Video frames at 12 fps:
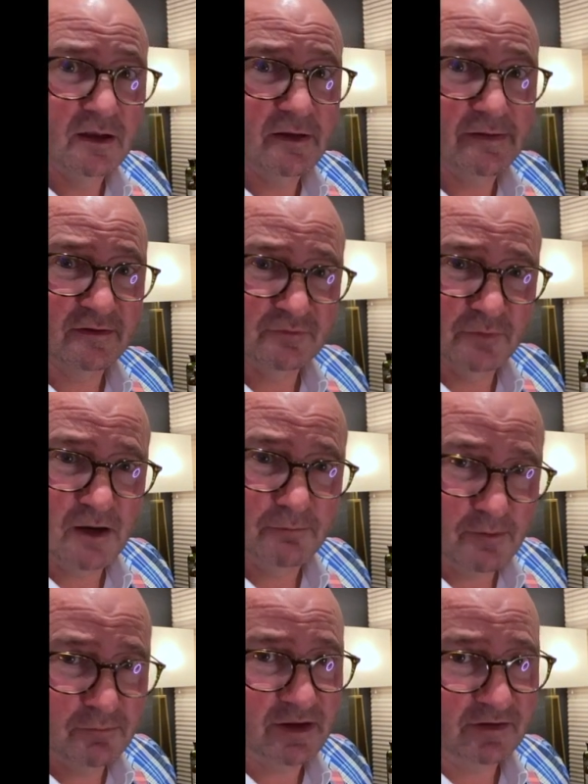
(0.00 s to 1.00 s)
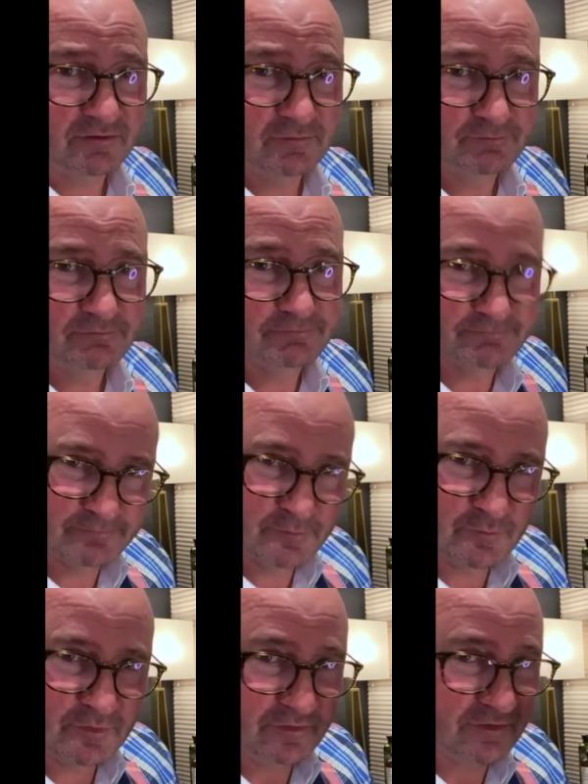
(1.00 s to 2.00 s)
and inspired by place.
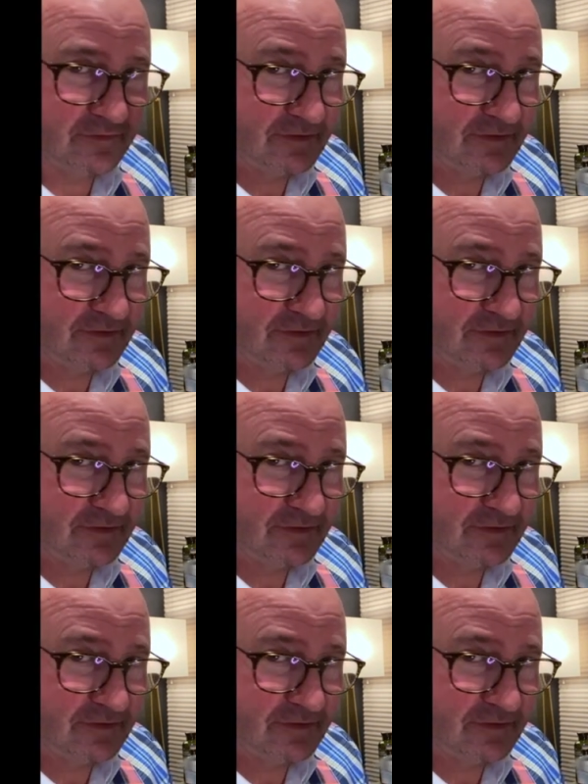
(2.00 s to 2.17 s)
So let's get